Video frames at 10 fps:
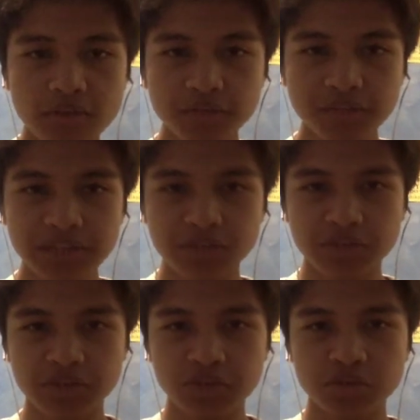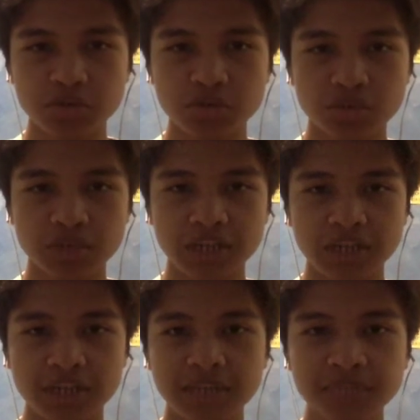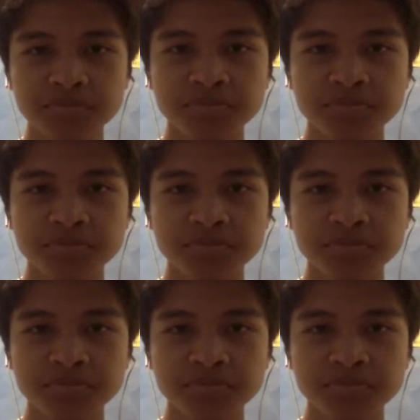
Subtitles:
For maths, we had to do a yard cleanup,